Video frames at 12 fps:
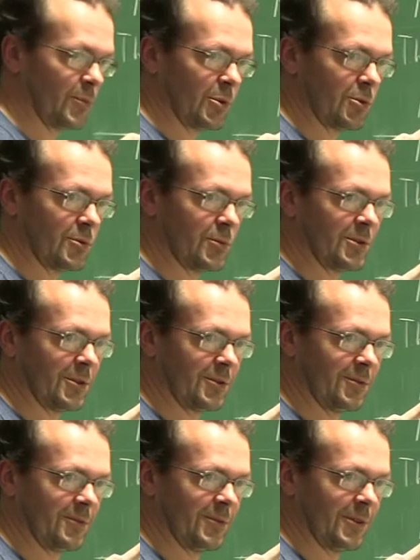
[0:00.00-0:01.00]
because we
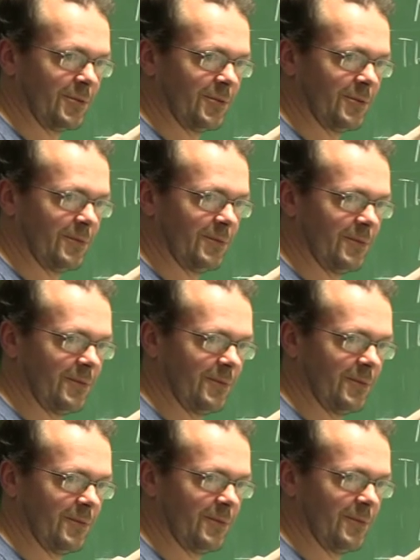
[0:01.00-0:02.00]
started 5
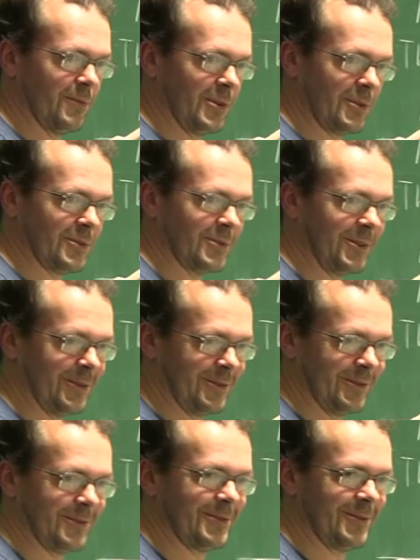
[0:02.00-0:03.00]
minutes
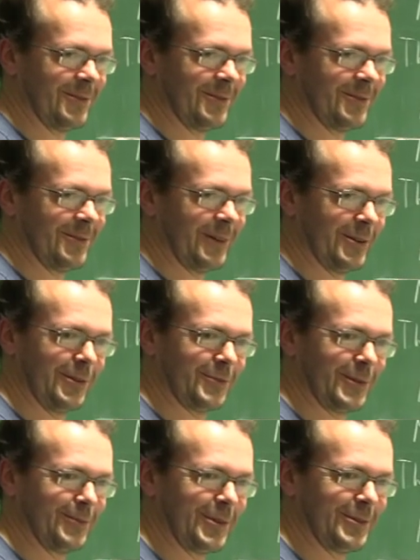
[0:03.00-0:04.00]
later. I
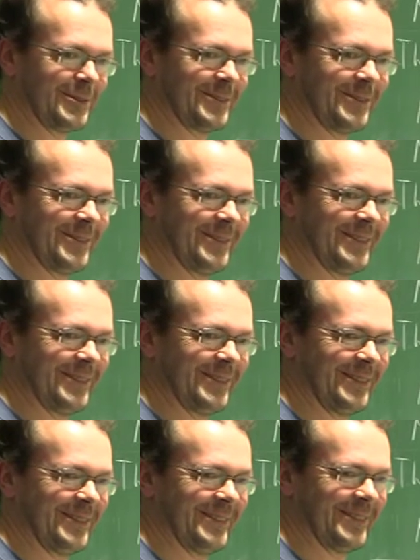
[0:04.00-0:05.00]
have 10 minutes.
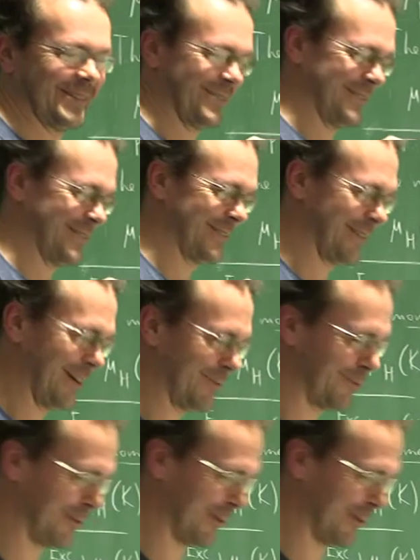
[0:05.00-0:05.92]
I will